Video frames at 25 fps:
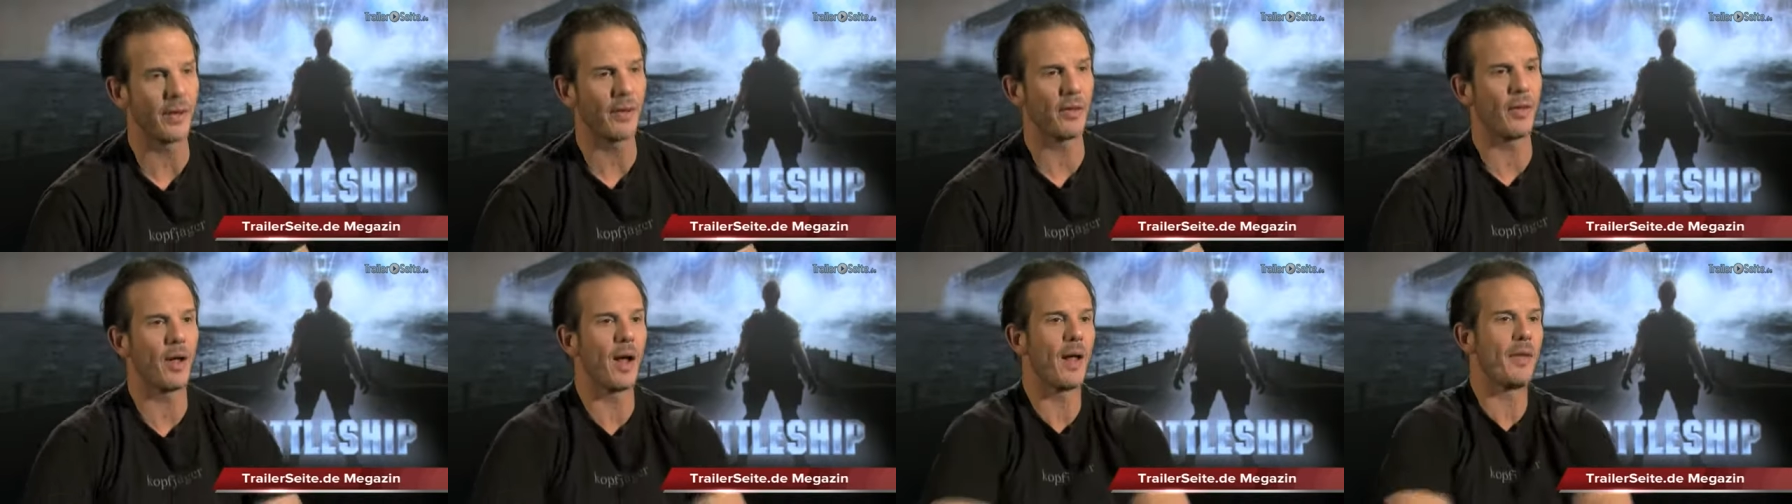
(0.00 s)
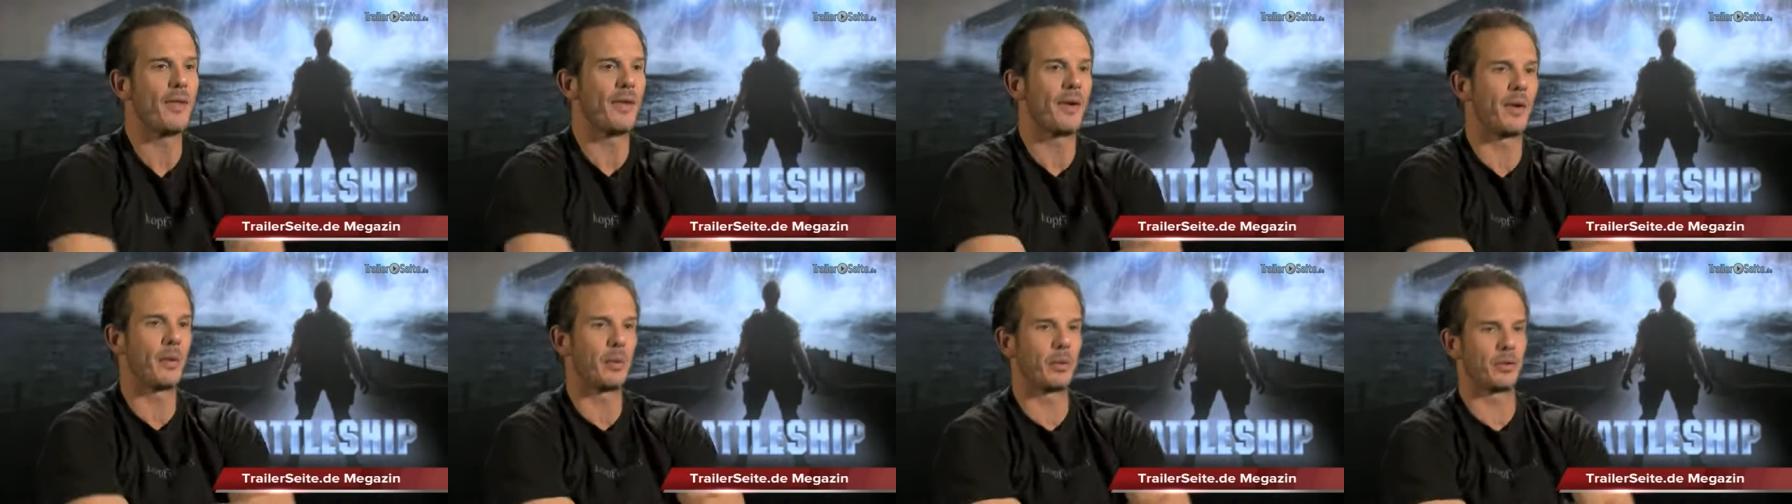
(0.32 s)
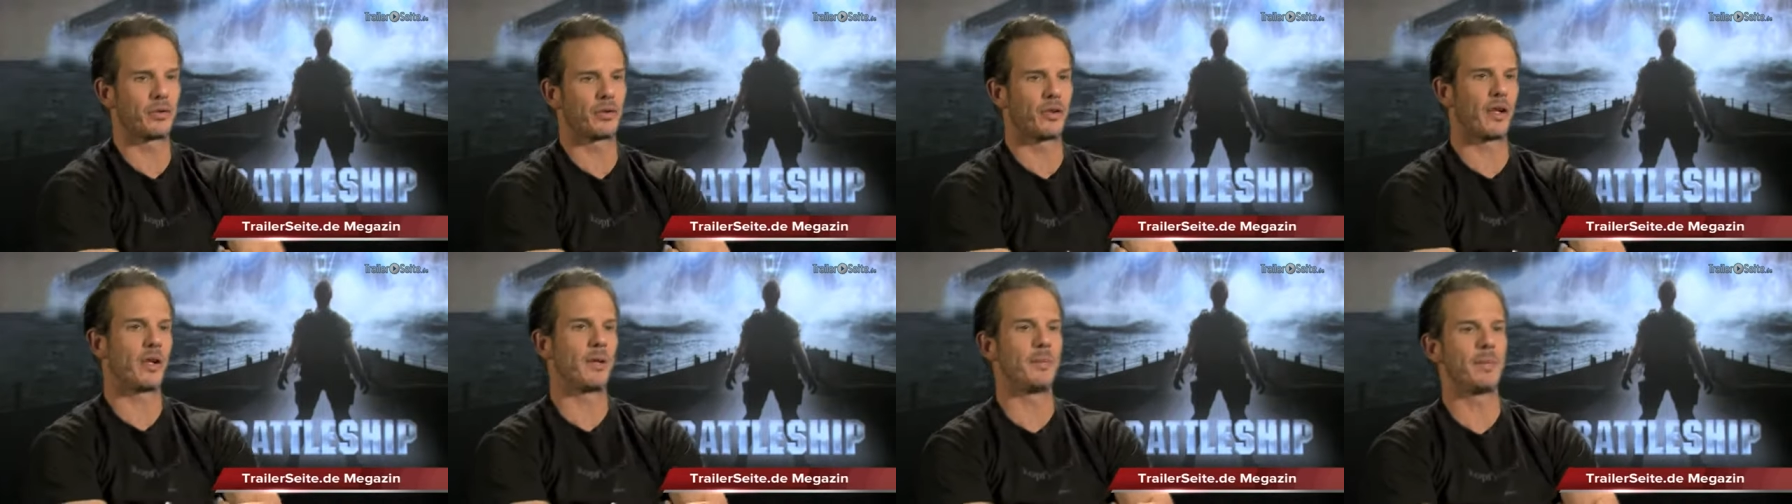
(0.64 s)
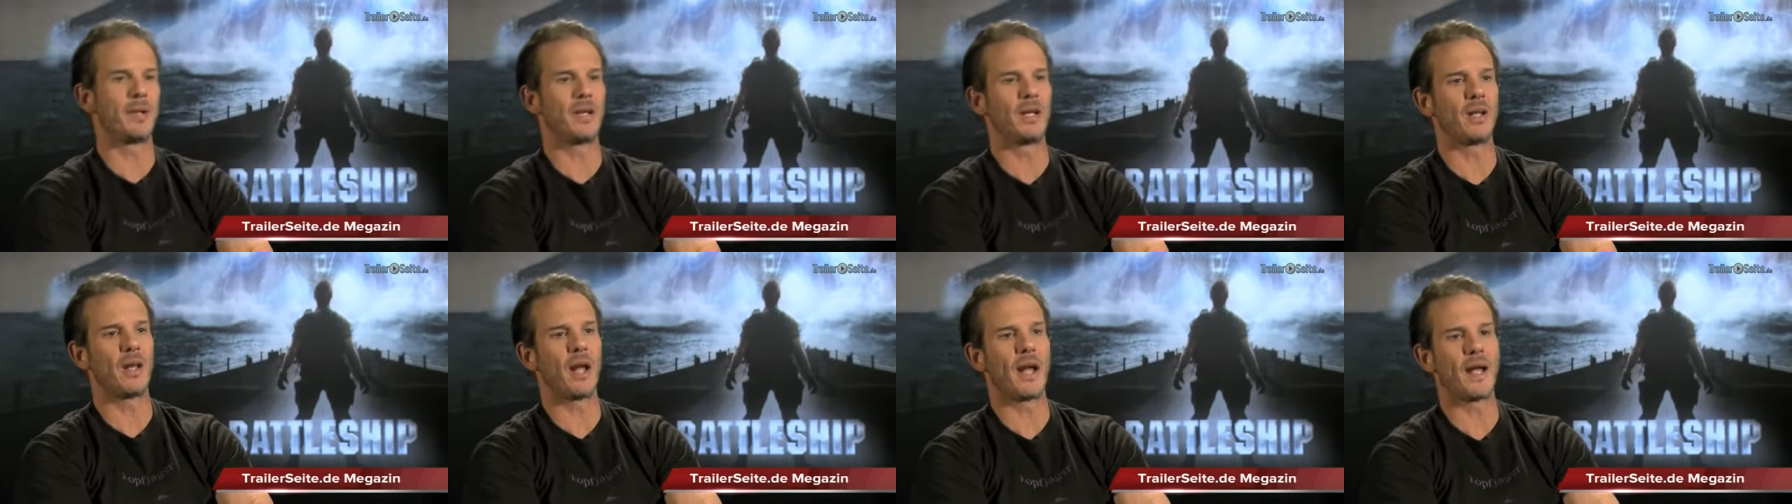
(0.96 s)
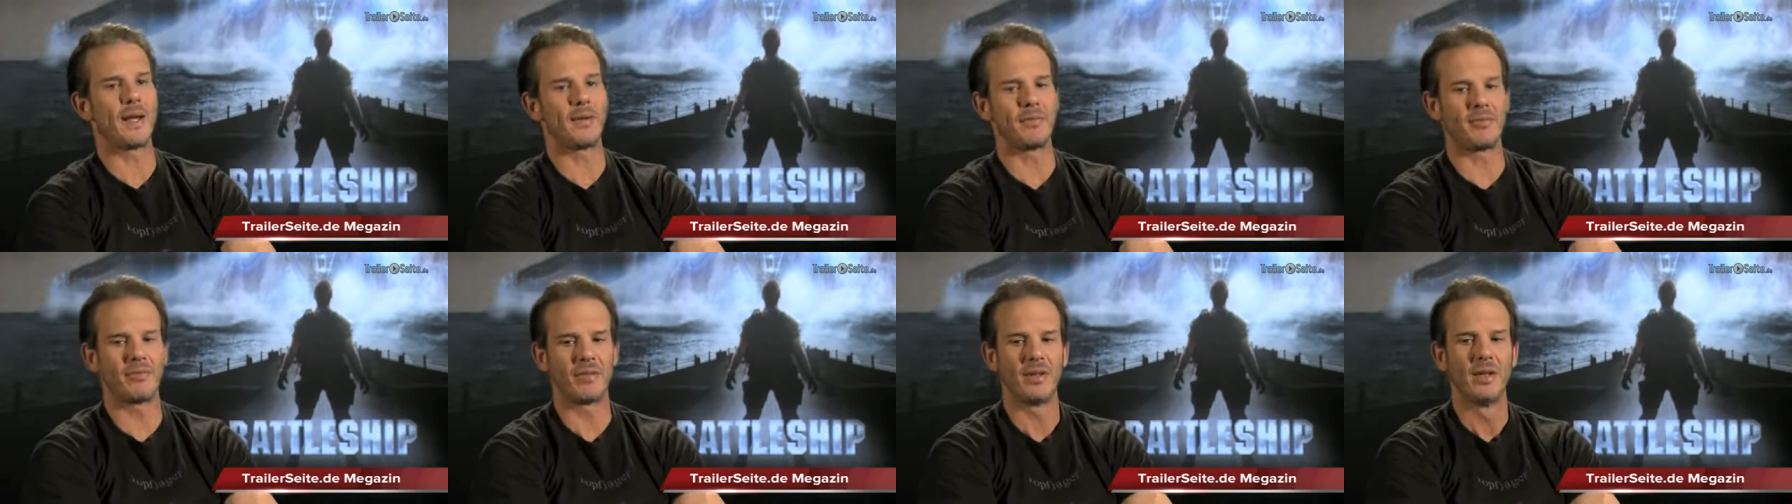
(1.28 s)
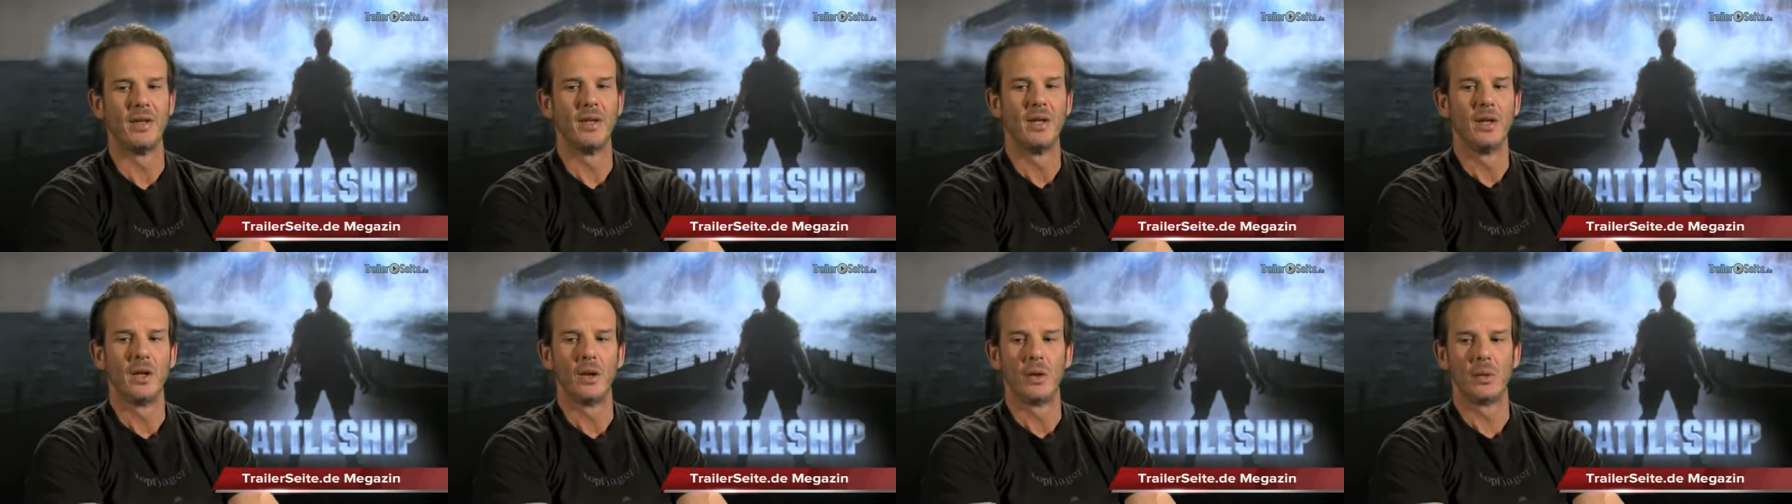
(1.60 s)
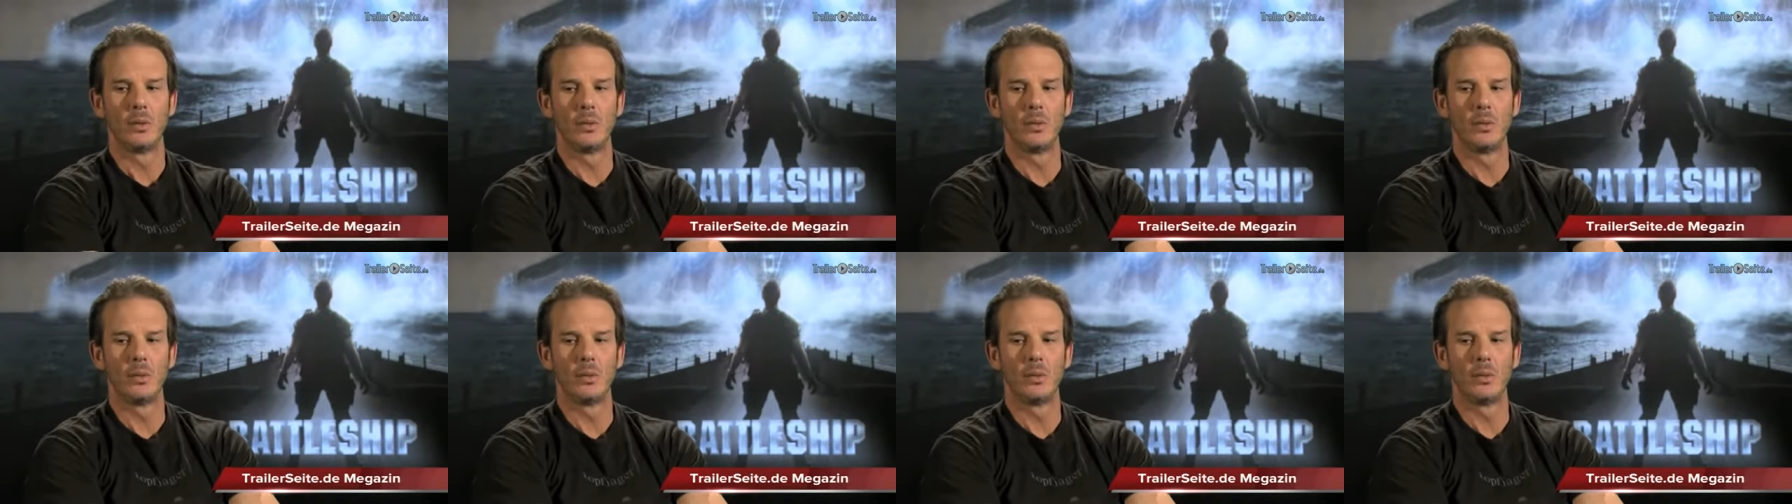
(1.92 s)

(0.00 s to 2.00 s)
thought there was going to be life,